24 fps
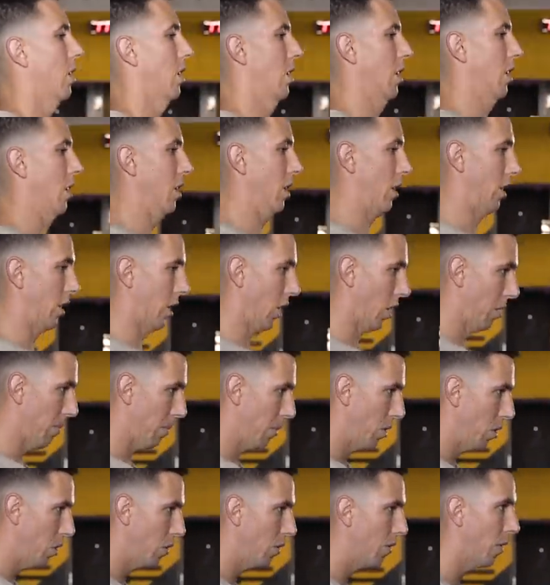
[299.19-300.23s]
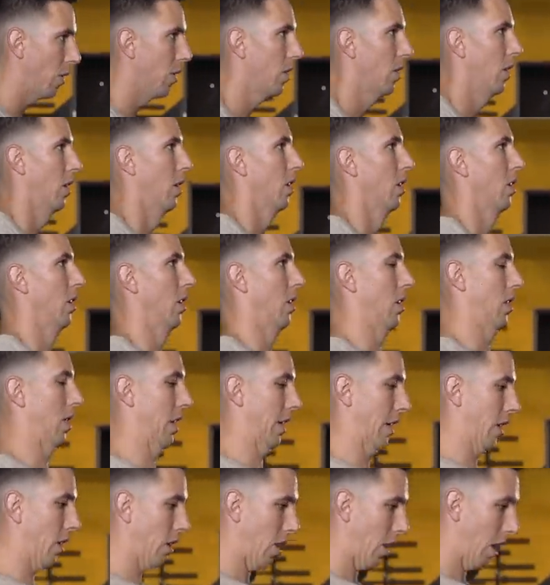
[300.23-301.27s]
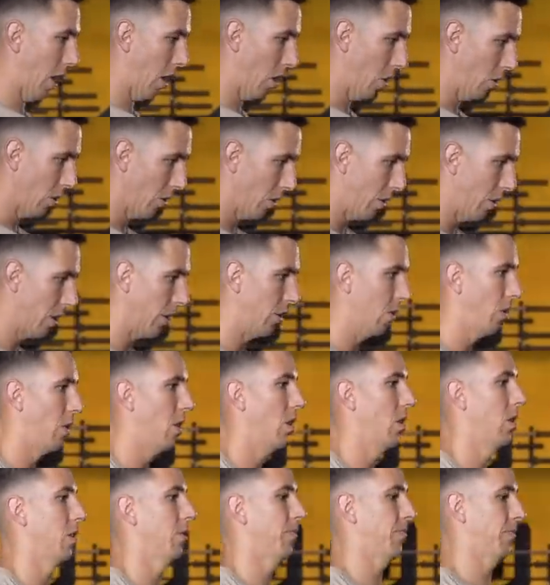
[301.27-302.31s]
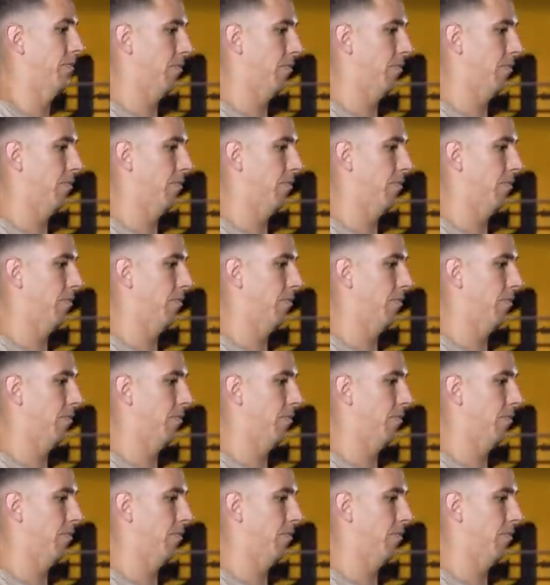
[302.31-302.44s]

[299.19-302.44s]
If you're gonna move like you're a lot older than you are.